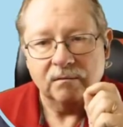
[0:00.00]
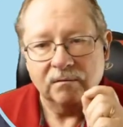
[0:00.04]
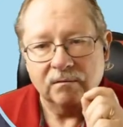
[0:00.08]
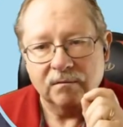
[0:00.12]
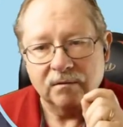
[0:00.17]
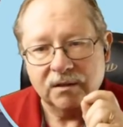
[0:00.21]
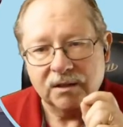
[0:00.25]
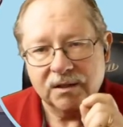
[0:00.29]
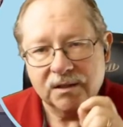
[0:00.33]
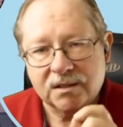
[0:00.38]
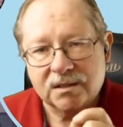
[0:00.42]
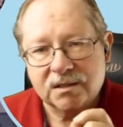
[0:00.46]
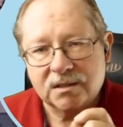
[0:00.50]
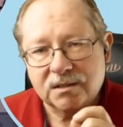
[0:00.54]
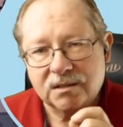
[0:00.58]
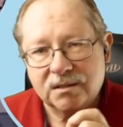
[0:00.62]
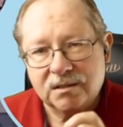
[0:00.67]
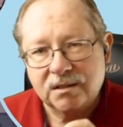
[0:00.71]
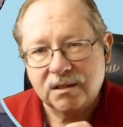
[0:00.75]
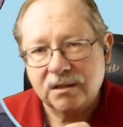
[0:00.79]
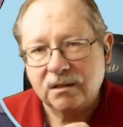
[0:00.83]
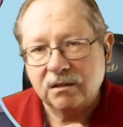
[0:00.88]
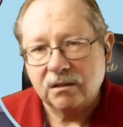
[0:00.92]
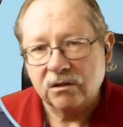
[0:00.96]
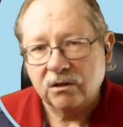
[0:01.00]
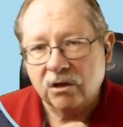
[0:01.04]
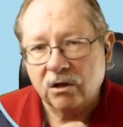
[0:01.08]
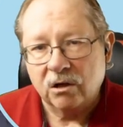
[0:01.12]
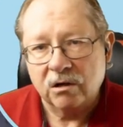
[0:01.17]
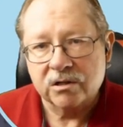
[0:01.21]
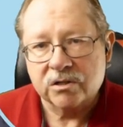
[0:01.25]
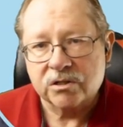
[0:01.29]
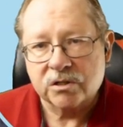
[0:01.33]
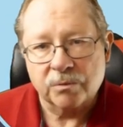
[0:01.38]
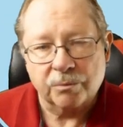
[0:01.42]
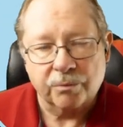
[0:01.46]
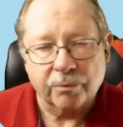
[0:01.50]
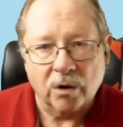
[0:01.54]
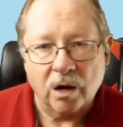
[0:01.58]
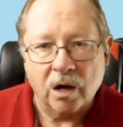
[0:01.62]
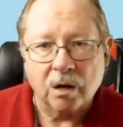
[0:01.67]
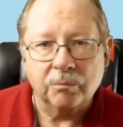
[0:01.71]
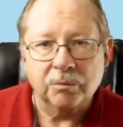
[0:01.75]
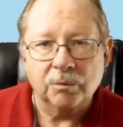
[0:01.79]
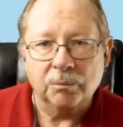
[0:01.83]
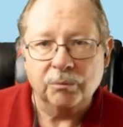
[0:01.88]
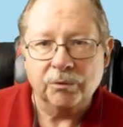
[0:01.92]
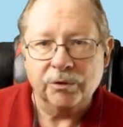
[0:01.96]
This didn't cause a
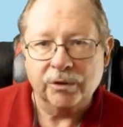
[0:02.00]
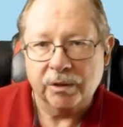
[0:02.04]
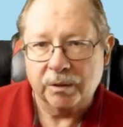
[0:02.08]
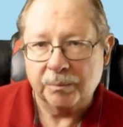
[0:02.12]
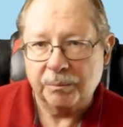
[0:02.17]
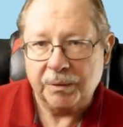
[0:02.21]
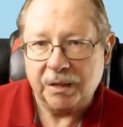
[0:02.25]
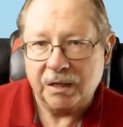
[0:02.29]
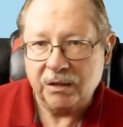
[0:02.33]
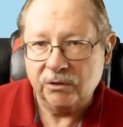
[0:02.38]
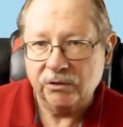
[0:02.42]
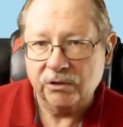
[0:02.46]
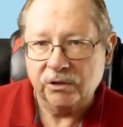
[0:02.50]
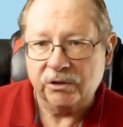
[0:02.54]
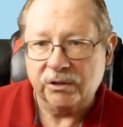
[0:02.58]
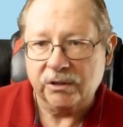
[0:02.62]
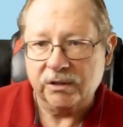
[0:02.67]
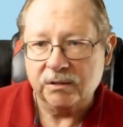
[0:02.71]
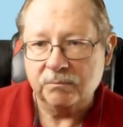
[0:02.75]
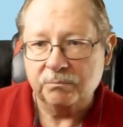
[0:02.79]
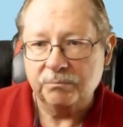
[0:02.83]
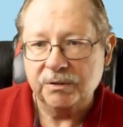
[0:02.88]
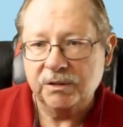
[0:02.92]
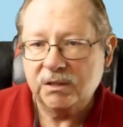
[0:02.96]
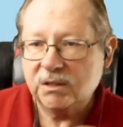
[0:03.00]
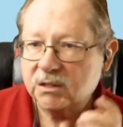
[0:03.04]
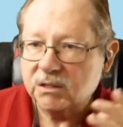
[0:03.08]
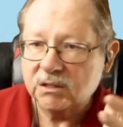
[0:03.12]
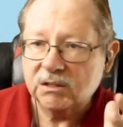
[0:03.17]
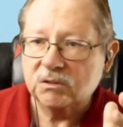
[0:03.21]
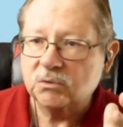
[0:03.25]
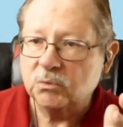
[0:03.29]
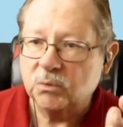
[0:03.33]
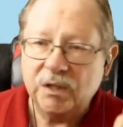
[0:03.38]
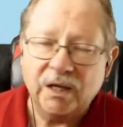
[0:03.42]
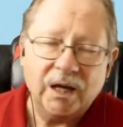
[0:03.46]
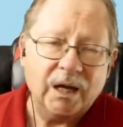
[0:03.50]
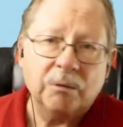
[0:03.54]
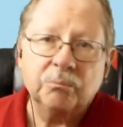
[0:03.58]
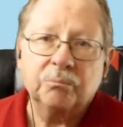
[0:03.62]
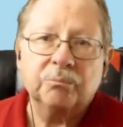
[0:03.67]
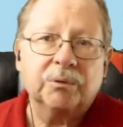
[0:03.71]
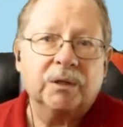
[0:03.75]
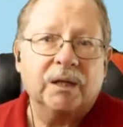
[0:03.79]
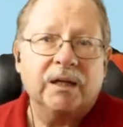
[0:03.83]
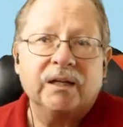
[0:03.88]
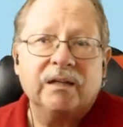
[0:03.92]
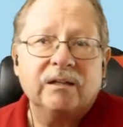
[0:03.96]
problem with our power grid because we had
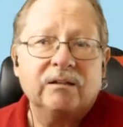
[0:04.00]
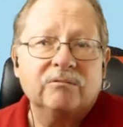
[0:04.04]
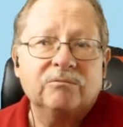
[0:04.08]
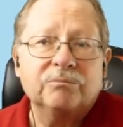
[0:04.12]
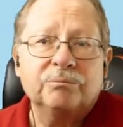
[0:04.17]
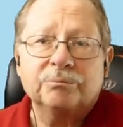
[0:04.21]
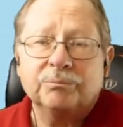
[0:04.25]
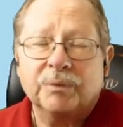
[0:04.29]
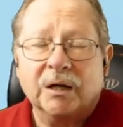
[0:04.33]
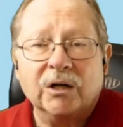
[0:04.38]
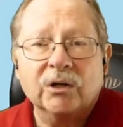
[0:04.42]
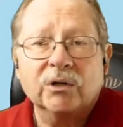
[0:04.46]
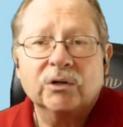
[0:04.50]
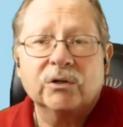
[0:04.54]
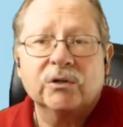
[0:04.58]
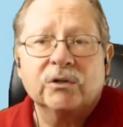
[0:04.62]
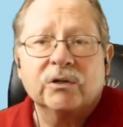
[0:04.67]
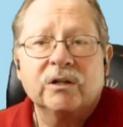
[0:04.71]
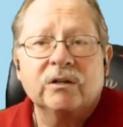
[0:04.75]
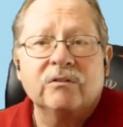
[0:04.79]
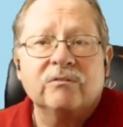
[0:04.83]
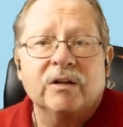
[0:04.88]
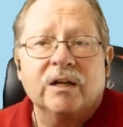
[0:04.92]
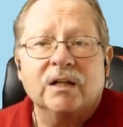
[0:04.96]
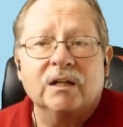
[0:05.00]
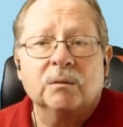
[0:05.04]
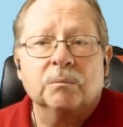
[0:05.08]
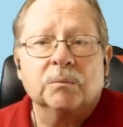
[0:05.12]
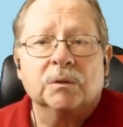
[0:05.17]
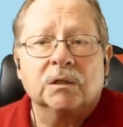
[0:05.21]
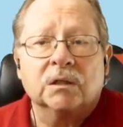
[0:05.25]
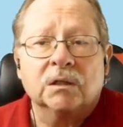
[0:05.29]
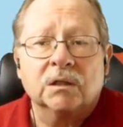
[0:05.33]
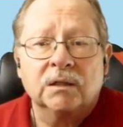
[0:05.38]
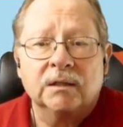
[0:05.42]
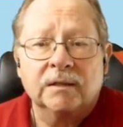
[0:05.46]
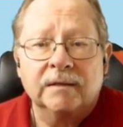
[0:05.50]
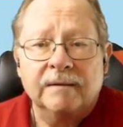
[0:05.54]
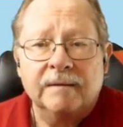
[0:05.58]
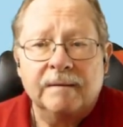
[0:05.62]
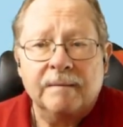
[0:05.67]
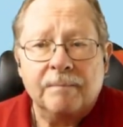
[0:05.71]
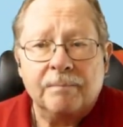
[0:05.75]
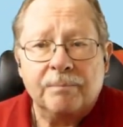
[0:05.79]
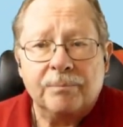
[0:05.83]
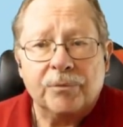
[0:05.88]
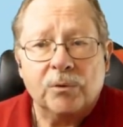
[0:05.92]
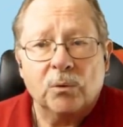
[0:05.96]
plenty of power grid available.
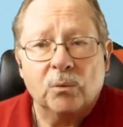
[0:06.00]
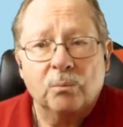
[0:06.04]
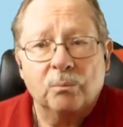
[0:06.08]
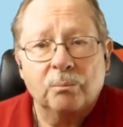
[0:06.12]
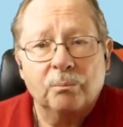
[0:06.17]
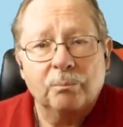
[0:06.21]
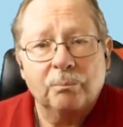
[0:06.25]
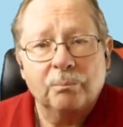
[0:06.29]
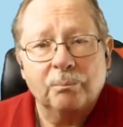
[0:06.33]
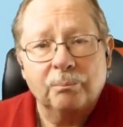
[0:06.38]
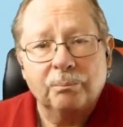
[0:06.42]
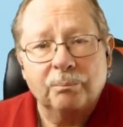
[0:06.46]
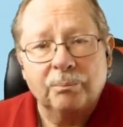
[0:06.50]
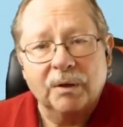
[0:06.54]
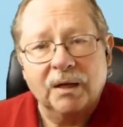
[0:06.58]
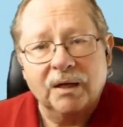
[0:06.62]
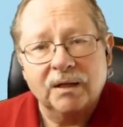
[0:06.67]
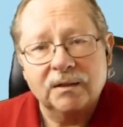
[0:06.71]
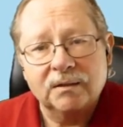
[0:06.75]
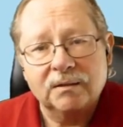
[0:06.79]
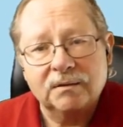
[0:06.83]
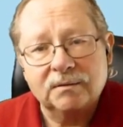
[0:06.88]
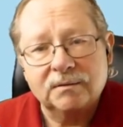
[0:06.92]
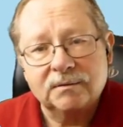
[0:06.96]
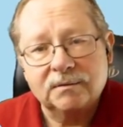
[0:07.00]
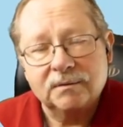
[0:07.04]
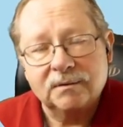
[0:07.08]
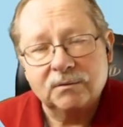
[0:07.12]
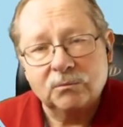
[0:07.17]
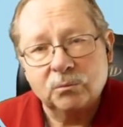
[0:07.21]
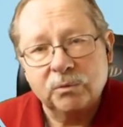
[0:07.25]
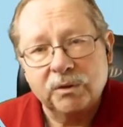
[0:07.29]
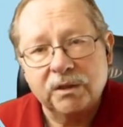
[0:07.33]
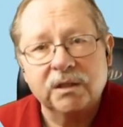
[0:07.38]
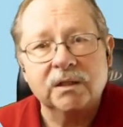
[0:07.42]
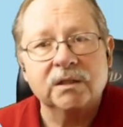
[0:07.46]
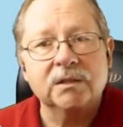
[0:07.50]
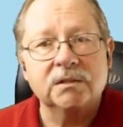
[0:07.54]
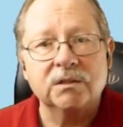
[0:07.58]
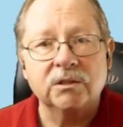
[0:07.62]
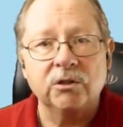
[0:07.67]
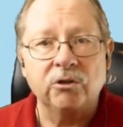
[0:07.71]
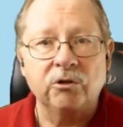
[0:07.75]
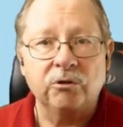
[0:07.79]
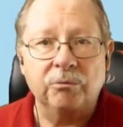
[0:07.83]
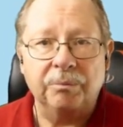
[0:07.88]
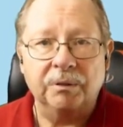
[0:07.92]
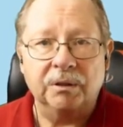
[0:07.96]
But we
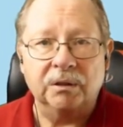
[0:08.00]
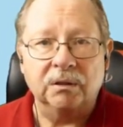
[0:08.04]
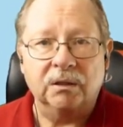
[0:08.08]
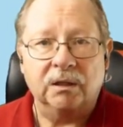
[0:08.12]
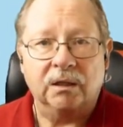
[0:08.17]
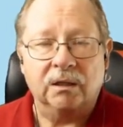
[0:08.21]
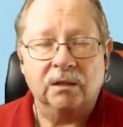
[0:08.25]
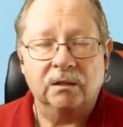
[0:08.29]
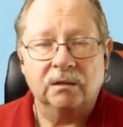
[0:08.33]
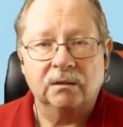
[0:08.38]
continued building.